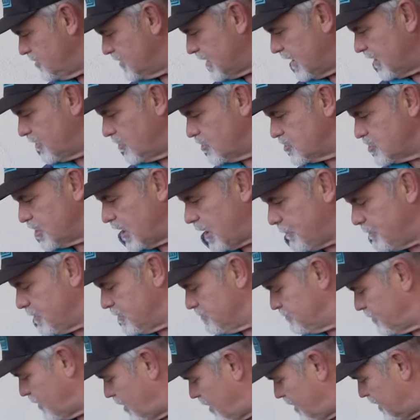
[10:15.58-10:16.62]
You got your chopping
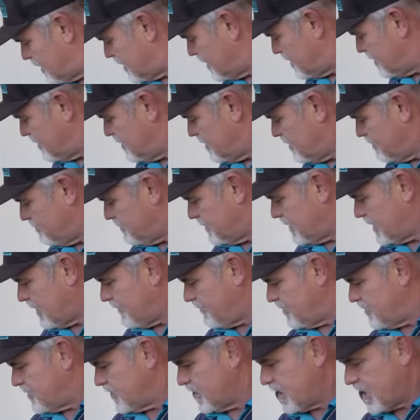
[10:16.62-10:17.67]
block.
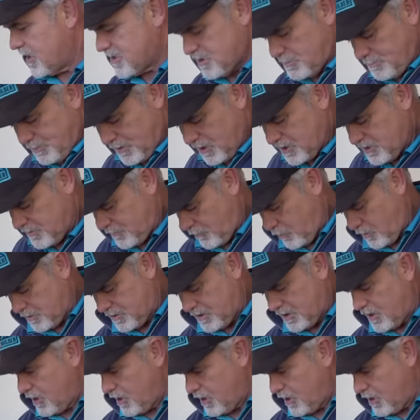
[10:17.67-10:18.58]
Everything has a place for it to